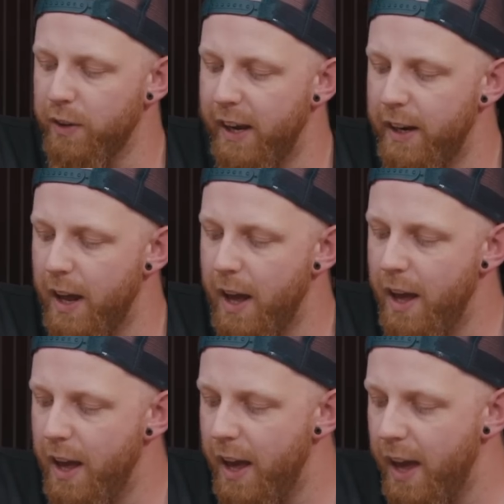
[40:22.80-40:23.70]
gain
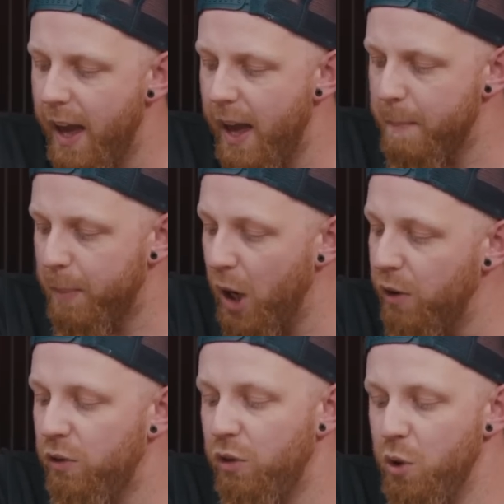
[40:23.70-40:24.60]

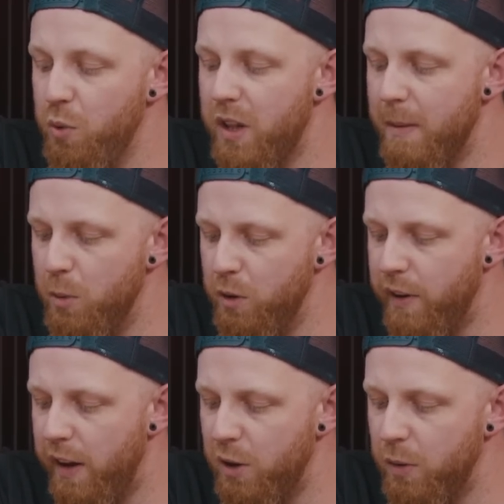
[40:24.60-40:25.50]
+2 to their move
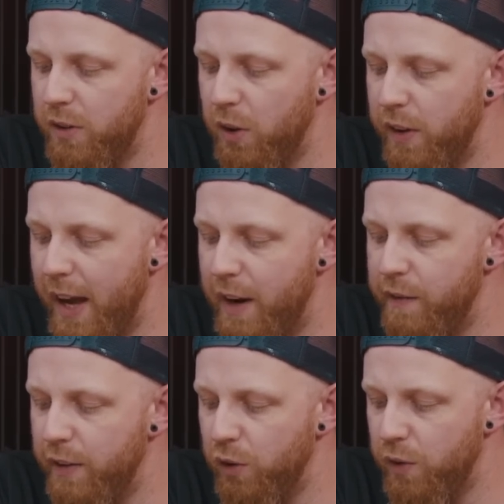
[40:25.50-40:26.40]
value until the
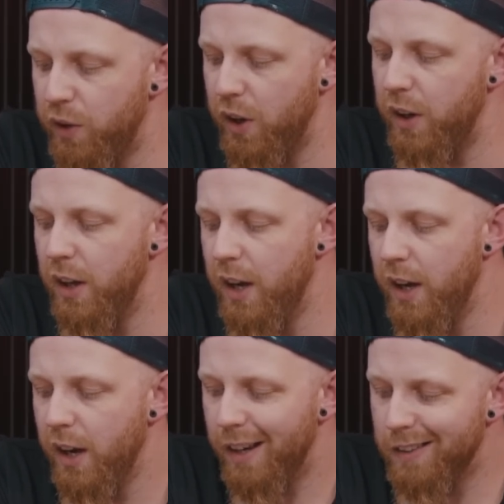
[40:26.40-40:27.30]
end phase of the turn.
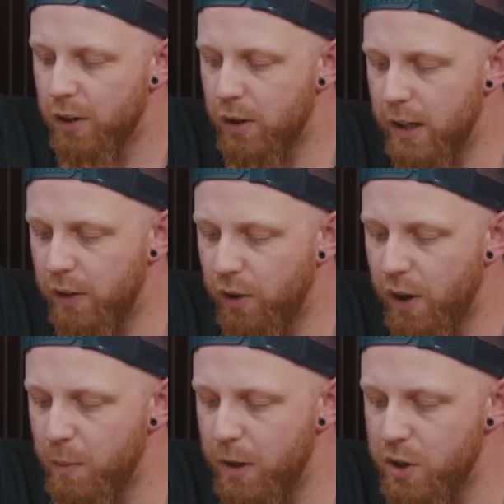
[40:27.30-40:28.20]
Additionally, in the
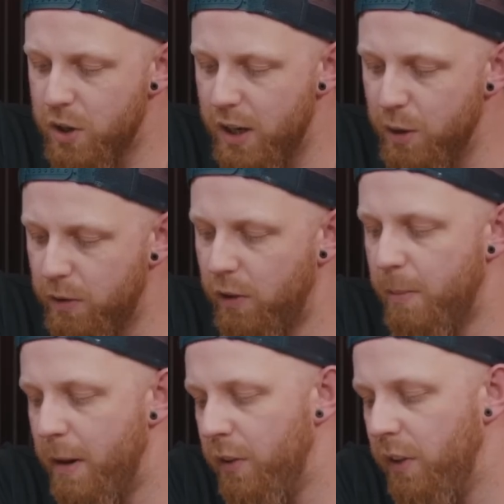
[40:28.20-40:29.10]
turn which he uses this
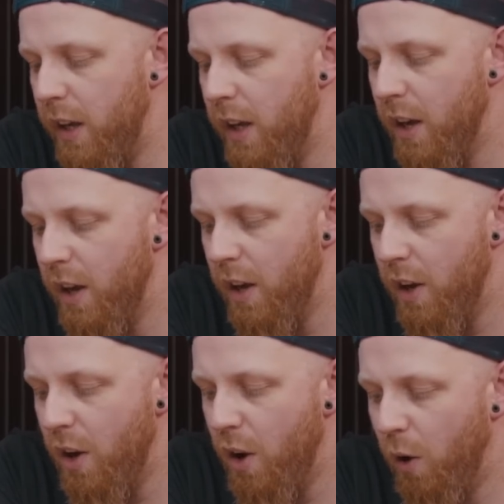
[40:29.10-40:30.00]
ability,
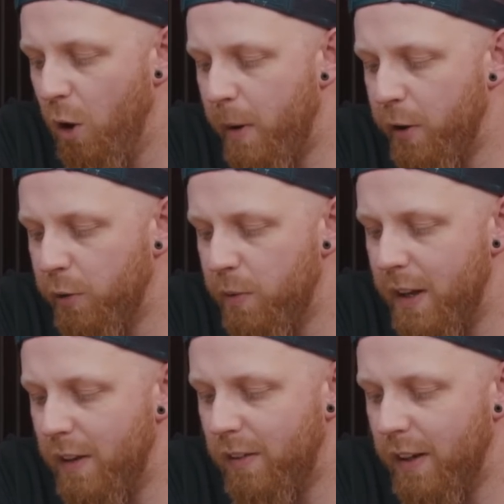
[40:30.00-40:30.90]
all models
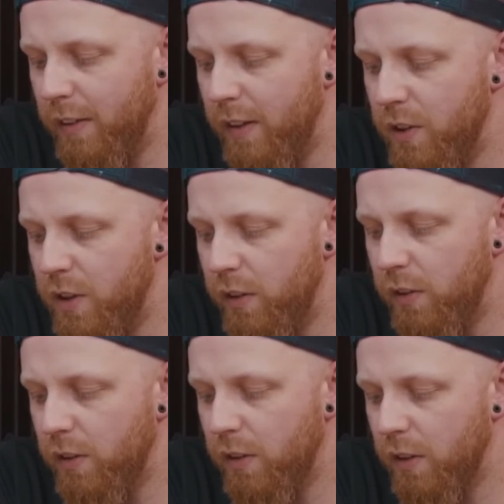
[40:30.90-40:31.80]
within 6
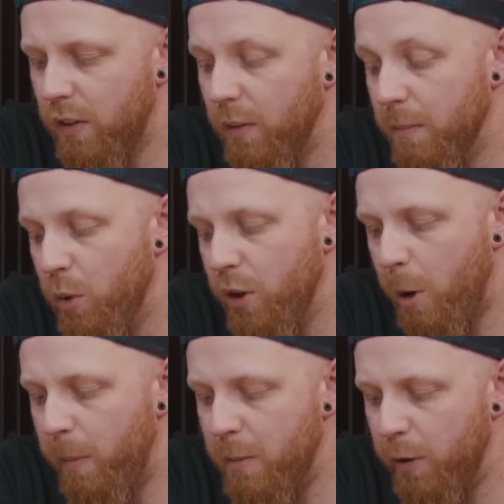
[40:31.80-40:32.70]
inches, or Moria
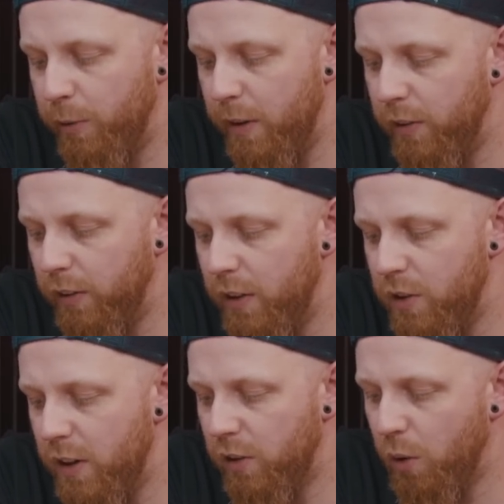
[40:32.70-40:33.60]
Goblin models within 6
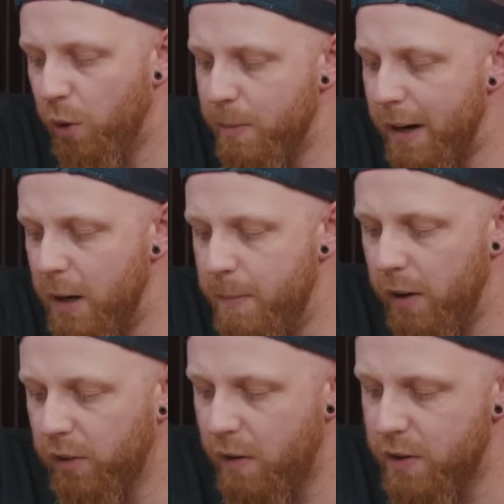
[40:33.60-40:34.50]
inches, automatically
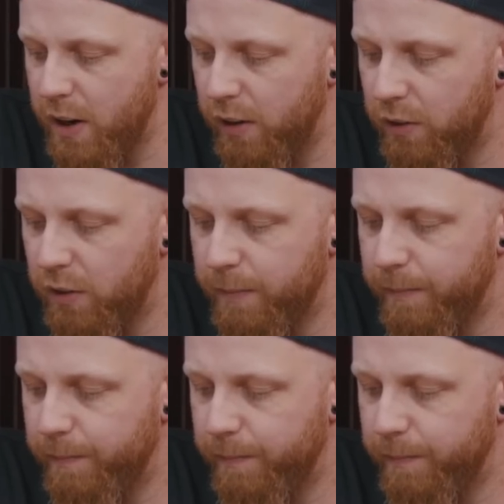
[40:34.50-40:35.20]
pass courage tests